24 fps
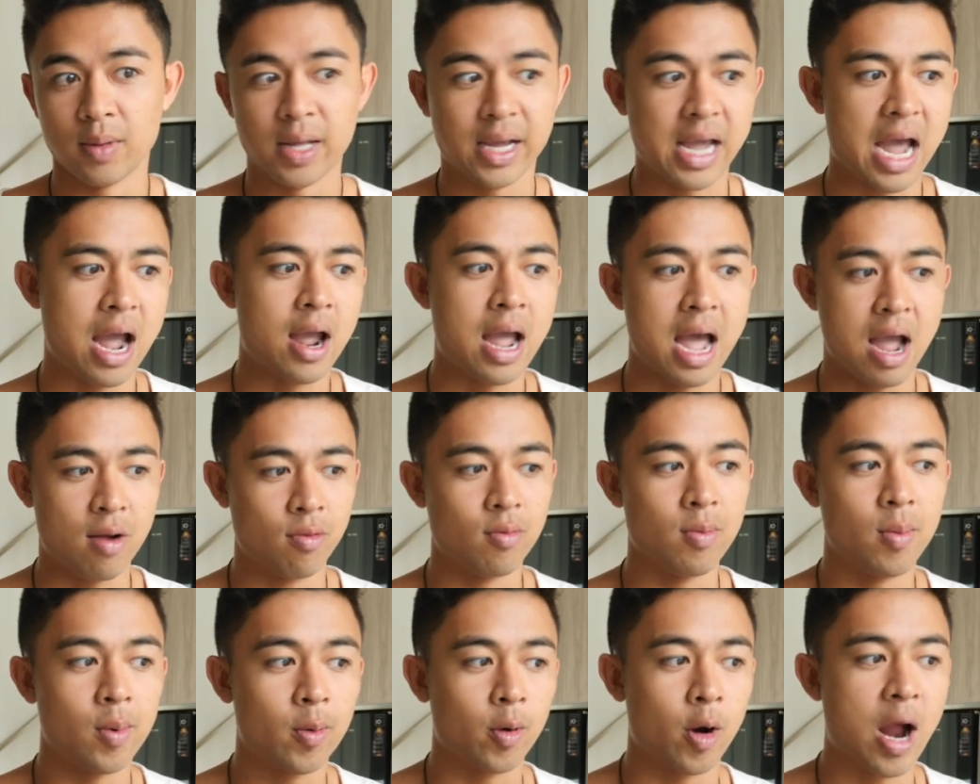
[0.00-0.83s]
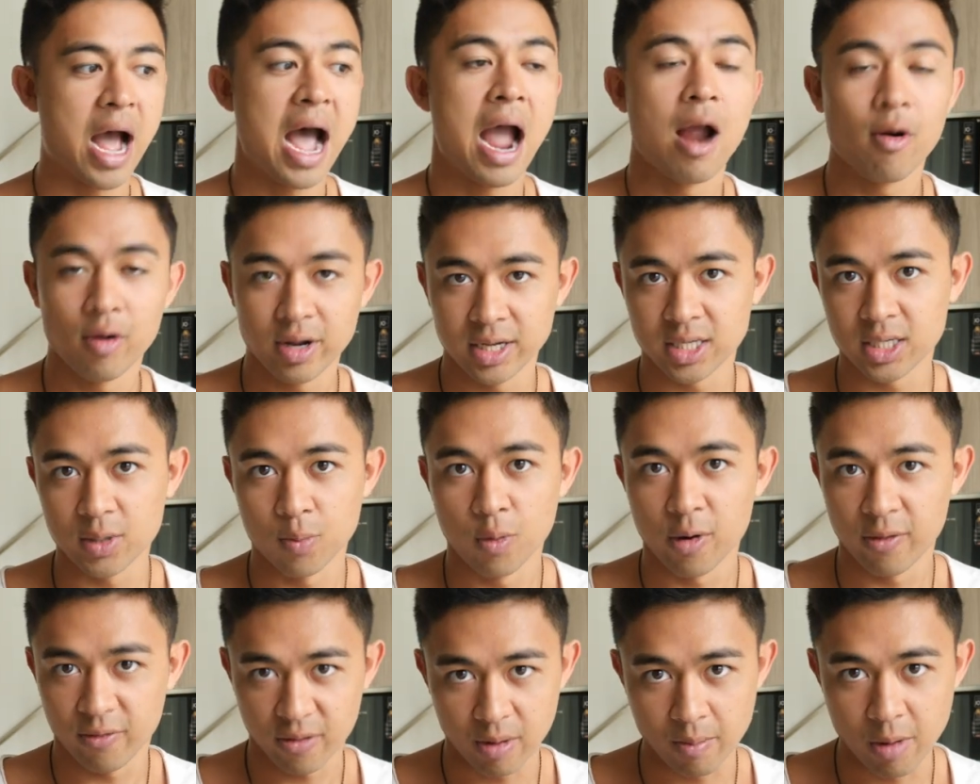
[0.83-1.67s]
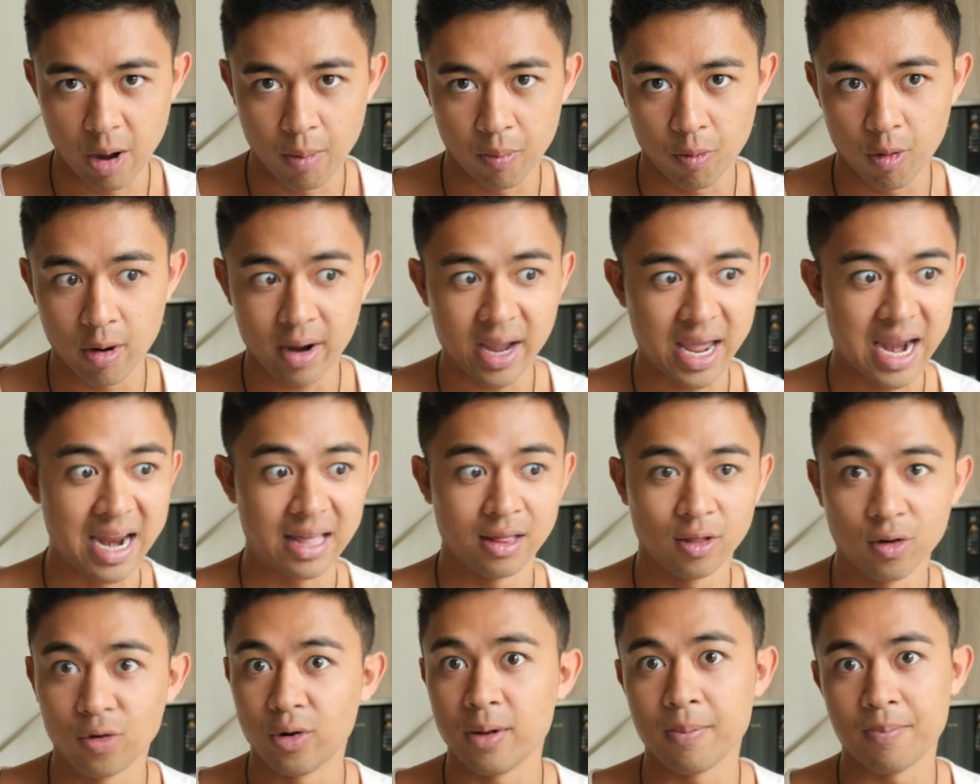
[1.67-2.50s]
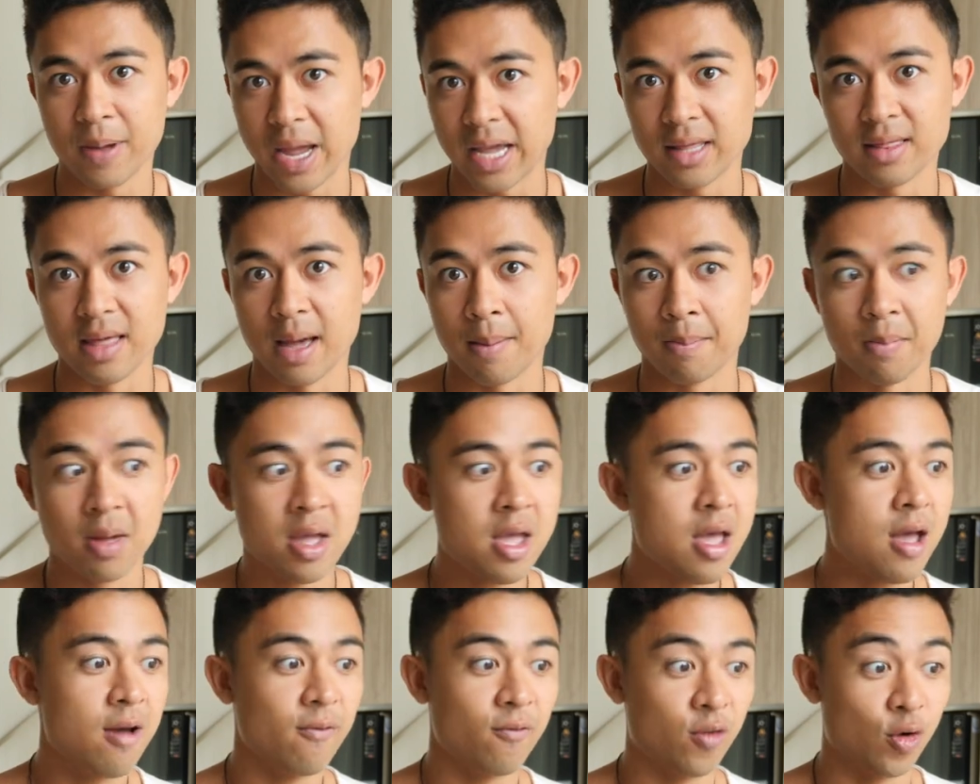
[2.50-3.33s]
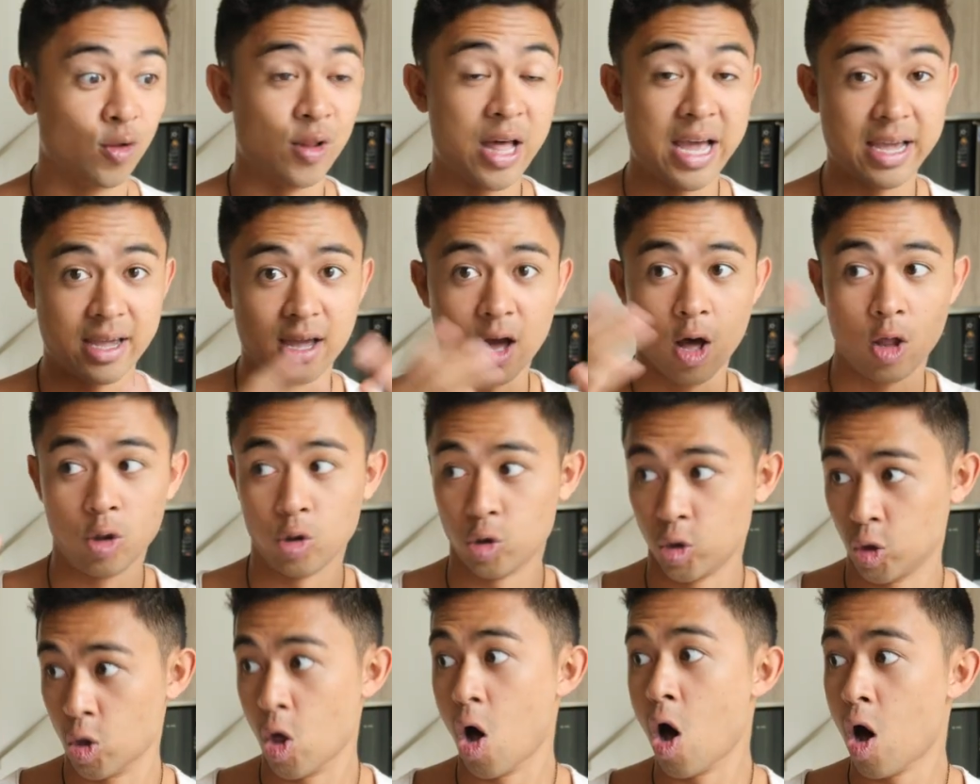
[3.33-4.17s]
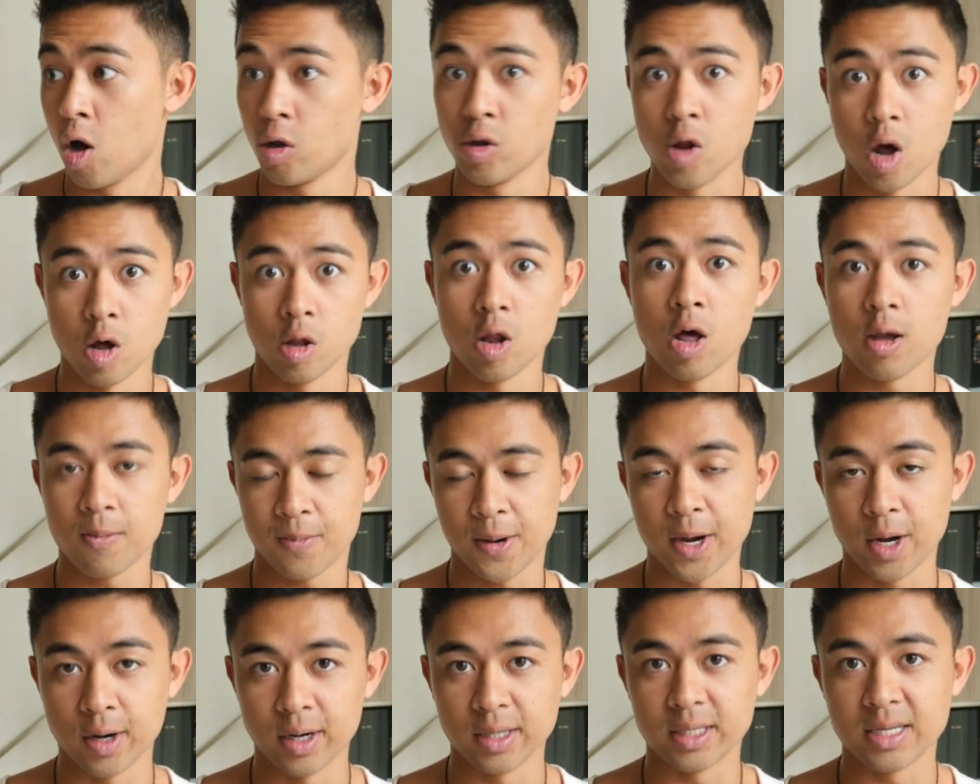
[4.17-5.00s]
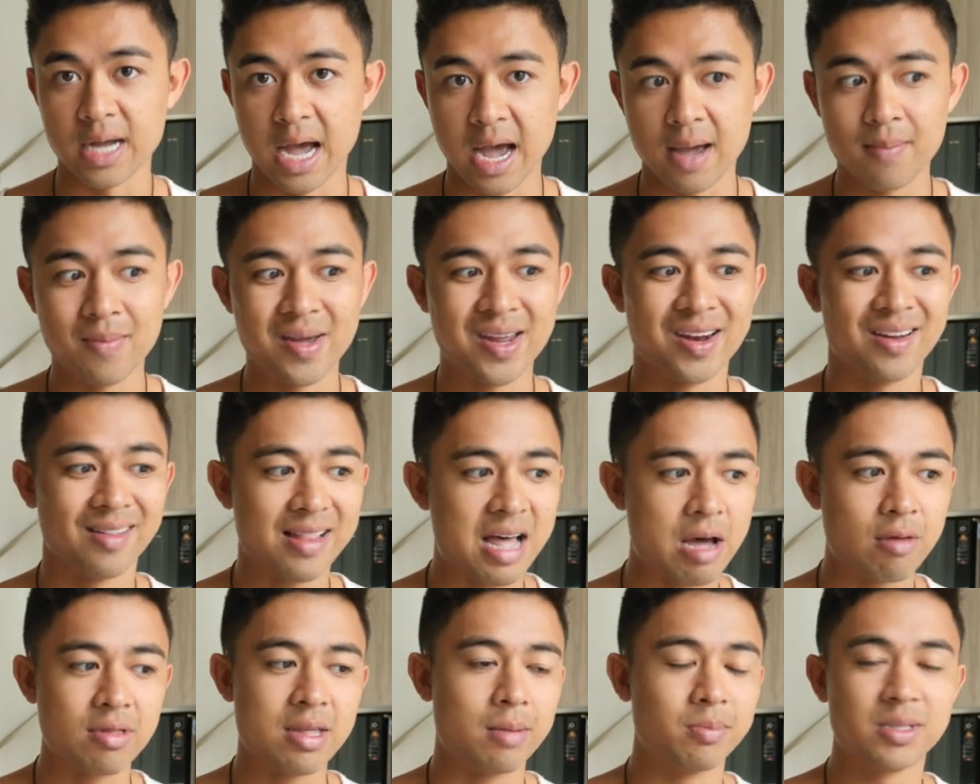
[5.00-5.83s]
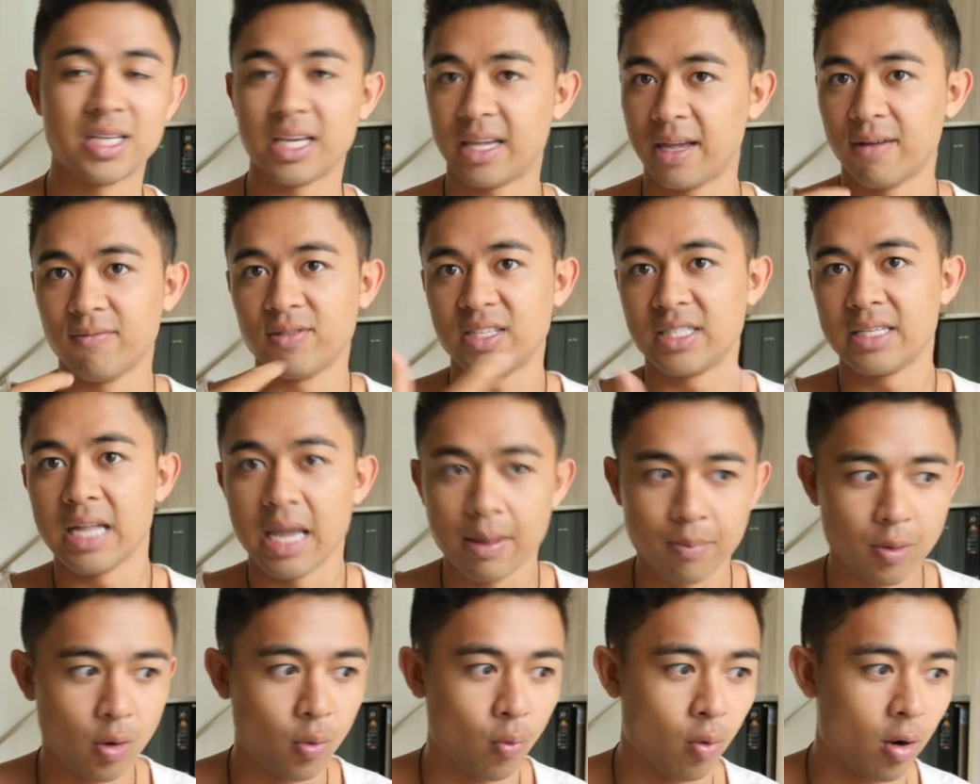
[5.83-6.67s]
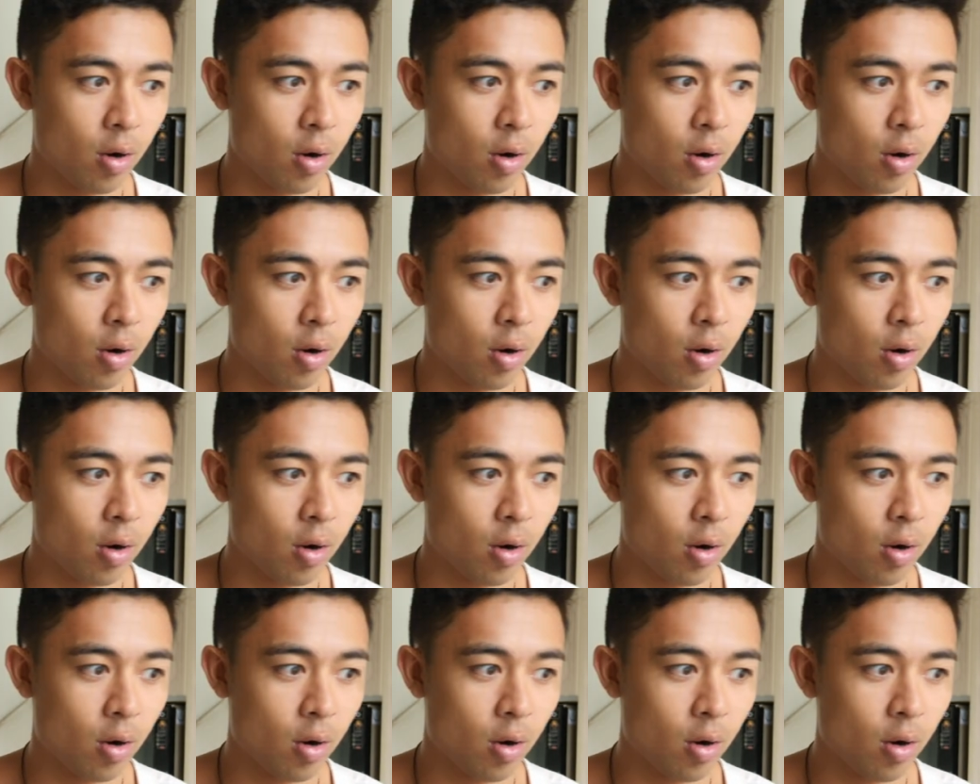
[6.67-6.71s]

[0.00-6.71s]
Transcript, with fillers: Like I, I remember hiring someone from Upwork and I literally paid them for like a long, long, long period of time and allowed them to give stable